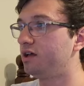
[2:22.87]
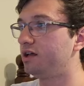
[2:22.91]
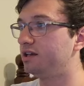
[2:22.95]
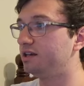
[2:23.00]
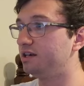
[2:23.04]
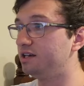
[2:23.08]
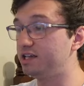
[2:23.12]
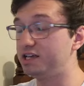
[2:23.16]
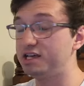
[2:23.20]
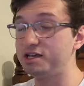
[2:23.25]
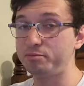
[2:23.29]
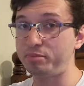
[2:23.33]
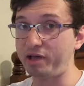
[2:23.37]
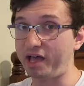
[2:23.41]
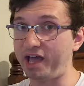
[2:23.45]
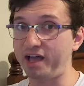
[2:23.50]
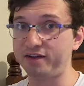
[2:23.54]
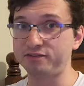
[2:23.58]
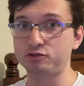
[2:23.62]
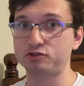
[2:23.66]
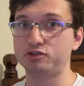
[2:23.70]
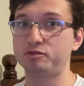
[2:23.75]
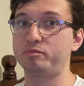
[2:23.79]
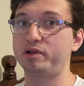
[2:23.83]
Nib
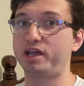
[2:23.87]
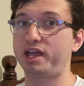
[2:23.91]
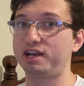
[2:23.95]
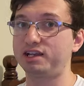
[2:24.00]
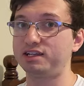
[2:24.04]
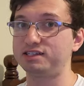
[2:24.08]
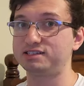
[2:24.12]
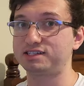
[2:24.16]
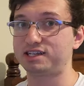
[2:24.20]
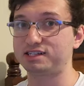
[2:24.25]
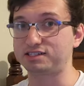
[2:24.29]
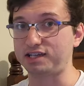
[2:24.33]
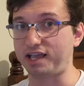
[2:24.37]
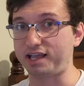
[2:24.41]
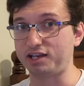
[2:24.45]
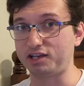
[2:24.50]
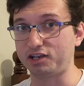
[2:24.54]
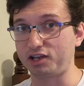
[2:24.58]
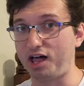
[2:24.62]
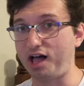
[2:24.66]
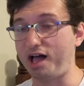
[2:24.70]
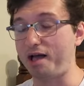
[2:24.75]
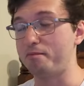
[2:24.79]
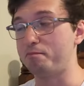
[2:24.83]
after the ban list gets a
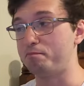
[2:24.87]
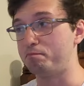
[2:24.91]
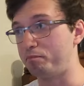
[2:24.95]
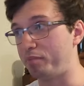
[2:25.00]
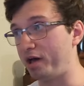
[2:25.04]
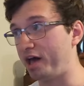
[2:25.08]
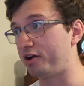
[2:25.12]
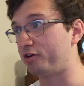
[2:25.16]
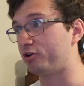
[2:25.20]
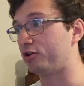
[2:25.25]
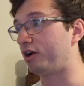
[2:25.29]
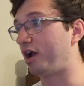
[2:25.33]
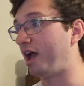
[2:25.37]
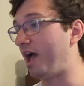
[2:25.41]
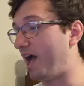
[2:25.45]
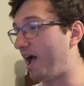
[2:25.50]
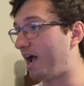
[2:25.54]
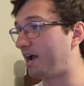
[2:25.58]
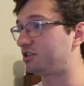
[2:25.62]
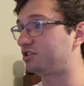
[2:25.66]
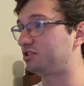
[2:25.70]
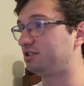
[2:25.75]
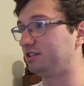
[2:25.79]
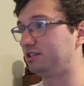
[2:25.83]
lot better,
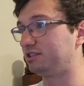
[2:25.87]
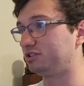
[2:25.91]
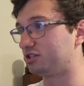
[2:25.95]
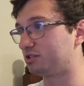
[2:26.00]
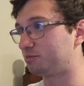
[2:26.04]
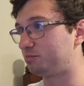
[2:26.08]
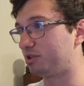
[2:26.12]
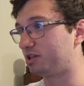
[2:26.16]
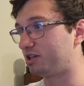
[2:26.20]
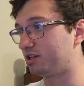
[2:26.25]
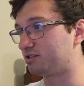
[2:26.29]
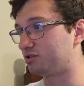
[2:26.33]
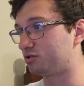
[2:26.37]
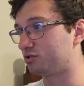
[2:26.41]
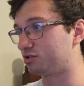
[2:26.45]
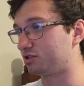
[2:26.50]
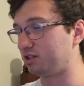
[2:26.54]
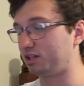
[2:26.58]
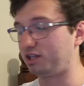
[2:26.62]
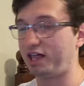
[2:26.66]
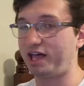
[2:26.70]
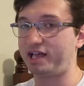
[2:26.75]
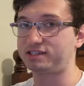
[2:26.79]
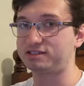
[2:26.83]
actually, just because
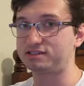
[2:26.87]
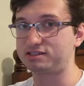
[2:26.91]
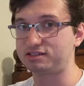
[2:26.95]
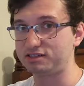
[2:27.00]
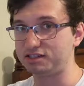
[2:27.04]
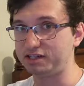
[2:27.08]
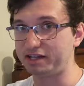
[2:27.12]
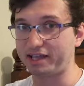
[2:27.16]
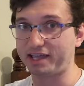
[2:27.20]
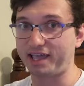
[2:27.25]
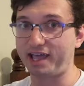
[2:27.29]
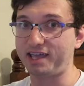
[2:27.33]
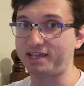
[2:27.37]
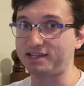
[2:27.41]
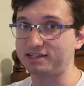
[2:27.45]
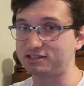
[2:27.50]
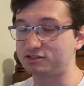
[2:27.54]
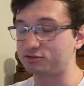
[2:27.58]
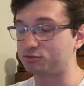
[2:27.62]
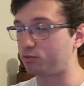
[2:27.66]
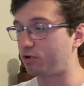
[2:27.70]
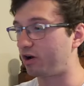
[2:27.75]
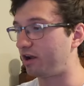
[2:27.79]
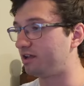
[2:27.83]
there's less
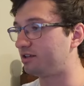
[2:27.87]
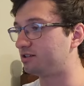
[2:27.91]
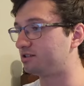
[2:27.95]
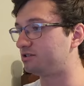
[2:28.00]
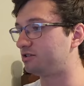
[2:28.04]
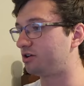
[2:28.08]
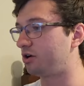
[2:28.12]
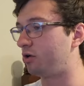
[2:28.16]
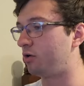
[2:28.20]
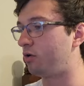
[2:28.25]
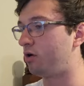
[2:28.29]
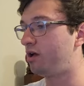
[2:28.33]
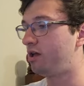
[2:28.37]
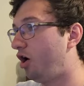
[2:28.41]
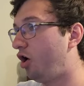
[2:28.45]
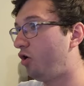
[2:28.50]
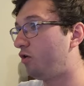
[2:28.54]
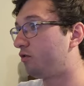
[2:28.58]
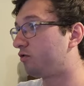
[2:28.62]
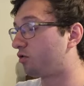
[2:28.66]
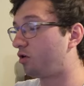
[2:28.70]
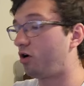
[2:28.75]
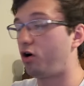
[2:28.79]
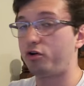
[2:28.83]
negates, right? So
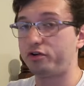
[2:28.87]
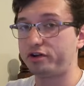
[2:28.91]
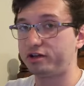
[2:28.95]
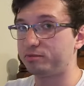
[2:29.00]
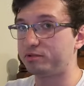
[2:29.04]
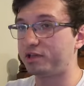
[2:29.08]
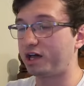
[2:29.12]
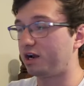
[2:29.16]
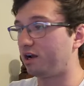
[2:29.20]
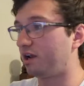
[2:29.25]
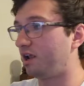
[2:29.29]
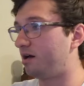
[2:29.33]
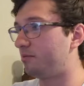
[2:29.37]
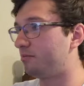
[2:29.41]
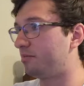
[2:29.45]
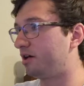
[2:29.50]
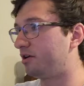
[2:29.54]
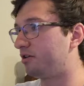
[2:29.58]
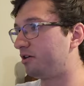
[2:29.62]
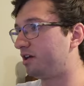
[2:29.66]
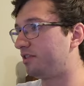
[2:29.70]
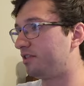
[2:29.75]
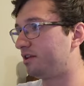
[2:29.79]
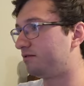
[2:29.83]
overall, Nib got a lot
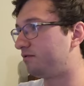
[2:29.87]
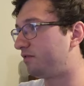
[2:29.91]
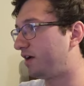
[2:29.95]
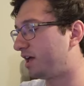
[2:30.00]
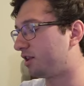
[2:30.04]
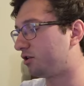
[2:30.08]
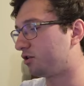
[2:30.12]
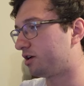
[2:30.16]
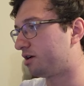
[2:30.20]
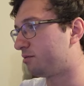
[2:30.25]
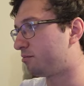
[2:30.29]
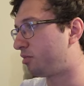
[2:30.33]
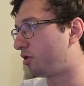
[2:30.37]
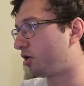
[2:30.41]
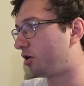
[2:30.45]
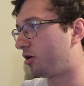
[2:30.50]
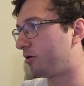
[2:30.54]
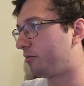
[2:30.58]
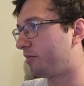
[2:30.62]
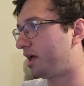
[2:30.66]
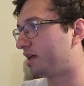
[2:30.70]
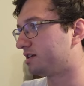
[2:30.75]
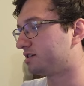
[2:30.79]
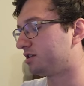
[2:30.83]
better. And then Valor
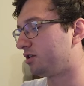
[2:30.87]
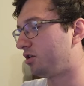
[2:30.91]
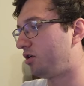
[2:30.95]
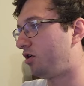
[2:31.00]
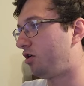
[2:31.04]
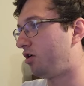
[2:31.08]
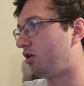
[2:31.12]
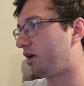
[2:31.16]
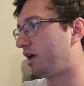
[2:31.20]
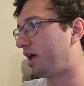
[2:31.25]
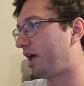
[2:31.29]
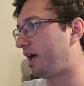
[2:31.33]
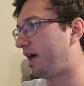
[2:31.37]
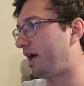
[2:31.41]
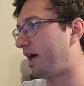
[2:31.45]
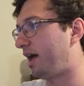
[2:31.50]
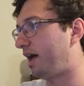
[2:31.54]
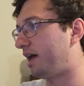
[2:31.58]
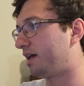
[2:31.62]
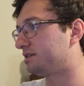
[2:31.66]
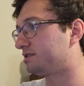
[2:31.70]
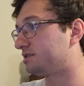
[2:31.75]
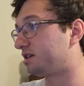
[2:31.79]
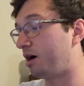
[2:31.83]
Imperm, as long
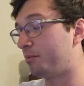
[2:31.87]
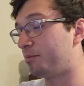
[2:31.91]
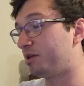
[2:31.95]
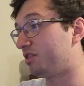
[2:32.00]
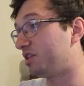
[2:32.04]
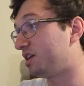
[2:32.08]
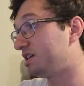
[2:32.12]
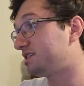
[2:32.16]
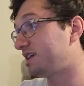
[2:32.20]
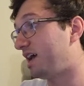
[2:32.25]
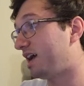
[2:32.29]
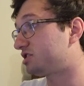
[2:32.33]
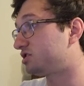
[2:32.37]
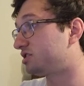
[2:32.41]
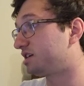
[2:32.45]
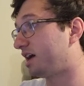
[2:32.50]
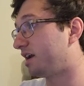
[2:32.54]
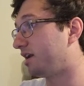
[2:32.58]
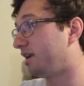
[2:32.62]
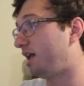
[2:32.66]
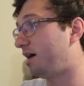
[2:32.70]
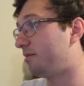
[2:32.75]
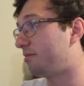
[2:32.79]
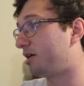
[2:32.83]
as... I mean, these actually
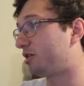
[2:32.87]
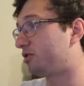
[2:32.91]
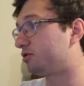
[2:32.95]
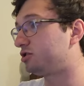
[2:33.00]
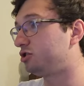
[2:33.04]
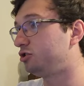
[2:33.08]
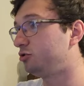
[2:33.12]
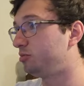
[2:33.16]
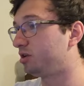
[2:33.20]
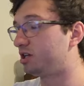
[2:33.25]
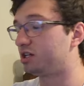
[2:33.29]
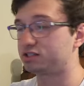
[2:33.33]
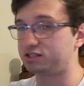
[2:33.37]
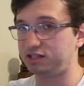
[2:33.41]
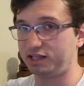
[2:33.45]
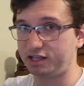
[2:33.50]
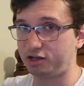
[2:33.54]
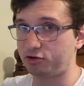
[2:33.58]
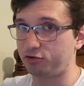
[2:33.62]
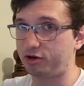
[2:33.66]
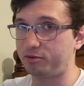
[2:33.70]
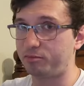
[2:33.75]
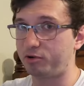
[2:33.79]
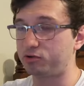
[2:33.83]
got a lot better too because
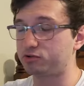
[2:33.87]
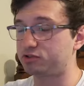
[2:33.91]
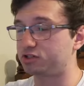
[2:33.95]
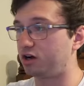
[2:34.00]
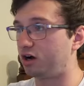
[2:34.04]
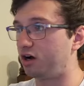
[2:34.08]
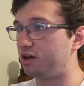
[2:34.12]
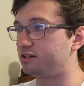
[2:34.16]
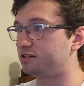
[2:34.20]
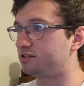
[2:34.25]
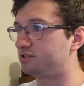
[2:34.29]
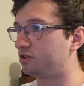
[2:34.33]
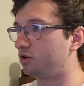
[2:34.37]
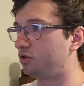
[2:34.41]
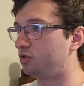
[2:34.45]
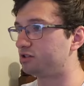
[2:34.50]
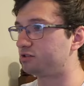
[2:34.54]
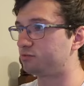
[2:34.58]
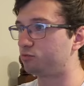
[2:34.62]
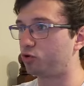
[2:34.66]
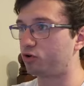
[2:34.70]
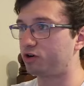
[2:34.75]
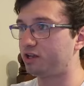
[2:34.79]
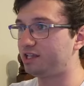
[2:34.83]
Linkuriboh's gone, so
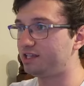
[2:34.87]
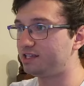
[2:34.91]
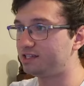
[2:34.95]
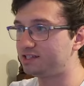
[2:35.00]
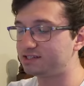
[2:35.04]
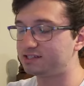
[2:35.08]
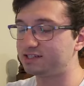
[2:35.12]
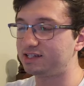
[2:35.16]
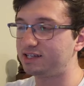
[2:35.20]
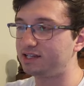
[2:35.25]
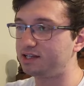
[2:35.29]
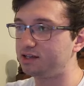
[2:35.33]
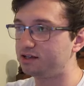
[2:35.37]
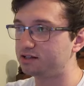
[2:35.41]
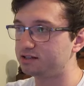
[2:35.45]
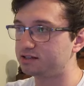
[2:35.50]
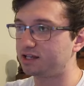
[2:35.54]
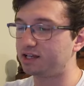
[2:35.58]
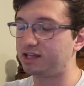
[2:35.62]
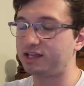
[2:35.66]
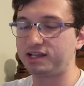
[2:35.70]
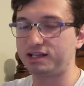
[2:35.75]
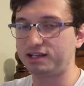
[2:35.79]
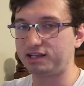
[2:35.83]
it's more easy
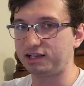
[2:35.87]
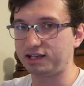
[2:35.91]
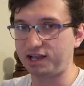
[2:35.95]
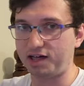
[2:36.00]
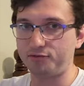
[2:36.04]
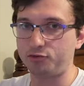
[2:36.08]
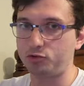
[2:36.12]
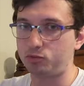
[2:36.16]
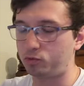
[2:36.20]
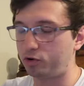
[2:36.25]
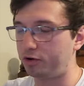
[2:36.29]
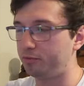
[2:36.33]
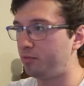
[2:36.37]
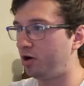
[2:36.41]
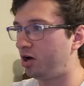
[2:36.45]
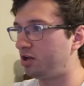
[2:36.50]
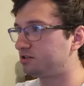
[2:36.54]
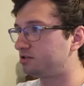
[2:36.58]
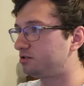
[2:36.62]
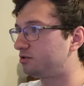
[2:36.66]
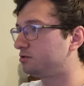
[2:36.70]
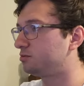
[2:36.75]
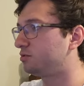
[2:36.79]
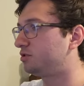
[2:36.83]
to hit level 1
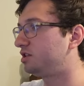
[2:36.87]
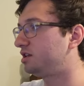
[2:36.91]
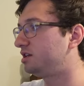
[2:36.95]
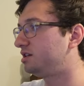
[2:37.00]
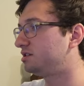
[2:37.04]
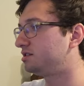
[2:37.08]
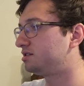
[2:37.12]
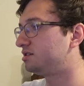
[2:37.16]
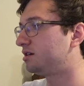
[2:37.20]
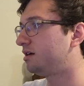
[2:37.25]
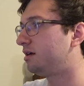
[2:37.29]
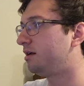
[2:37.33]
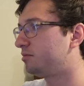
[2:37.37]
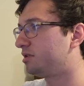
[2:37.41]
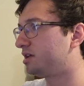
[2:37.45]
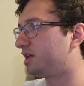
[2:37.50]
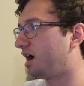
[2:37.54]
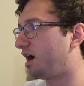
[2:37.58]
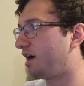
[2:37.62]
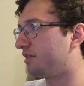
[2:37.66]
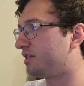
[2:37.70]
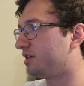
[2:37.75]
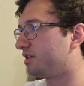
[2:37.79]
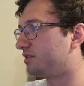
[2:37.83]
monsters with these. But
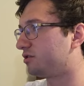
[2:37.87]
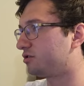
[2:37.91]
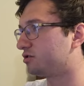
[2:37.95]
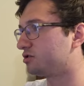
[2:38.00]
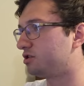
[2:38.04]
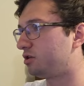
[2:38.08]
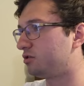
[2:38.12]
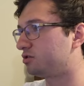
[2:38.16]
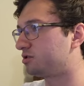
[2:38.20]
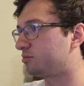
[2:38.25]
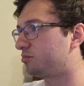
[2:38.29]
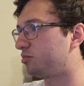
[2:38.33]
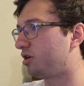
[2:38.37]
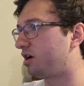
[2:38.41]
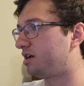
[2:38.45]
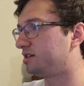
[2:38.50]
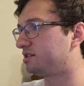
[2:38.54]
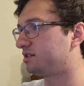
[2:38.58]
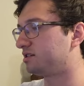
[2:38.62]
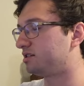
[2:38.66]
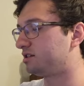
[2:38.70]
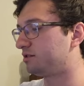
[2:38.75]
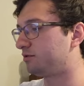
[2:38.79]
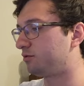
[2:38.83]
yeah, I think there's no surprise
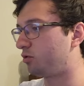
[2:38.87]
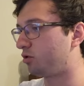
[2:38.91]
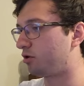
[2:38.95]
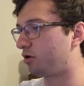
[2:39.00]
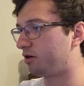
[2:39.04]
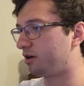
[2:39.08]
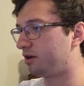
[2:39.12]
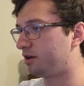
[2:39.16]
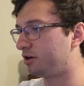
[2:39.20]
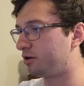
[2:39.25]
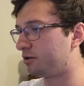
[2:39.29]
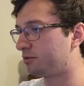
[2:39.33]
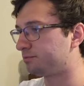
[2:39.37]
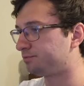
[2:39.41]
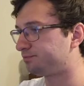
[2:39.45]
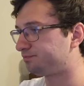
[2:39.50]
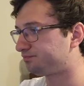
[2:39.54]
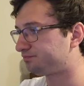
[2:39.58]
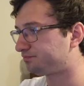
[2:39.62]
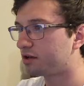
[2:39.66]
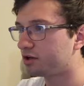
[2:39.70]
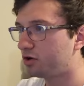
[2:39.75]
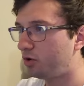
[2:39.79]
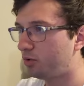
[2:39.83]
that these four are here.
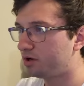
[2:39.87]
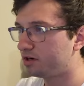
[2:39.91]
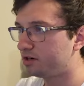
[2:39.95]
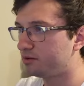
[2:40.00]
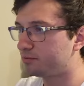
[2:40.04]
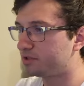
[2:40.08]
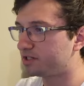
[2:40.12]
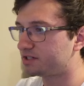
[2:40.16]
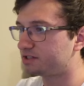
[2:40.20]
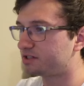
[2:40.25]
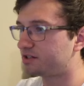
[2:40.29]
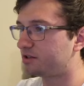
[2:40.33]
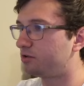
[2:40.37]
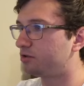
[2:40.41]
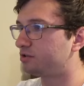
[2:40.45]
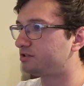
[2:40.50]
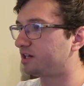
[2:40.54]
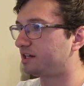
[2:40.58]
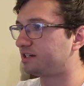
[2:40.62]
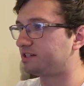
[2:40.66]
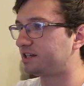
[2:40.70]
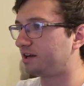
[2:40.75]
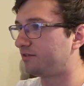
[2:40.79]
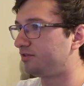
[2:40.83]
Going into
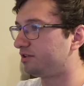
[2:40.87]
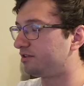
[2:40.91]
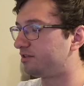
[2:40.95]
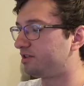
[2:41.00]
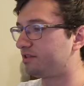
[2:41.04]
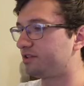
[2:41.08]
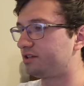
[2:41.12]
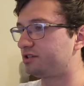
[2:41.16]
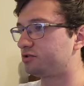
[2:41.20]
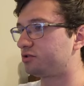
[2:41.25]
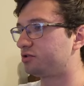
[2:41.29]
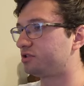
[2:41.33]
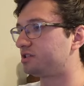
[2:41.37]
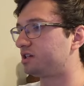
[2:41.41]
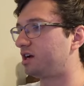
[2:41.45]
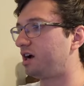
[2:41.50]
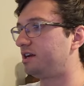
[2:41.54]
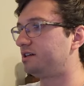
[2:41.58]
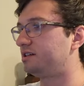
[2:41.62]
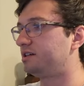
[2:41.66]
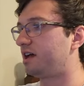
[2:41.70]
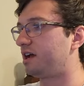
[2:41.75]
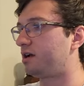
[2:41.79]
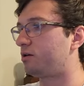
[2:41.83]
Bestials, I definitely think these are
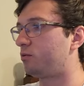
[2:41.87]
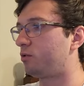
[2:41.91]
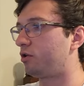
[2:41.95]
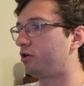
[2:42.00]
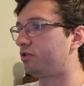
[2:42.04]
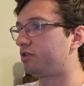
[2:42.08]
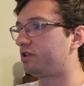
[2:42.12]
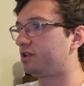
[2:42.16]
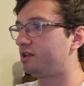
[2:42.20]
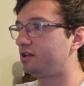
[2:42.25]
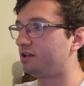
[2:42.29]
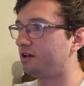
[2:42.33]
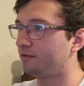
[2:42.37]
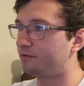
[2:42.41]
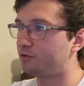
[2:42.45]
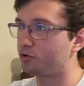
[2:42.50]
side deck worthy.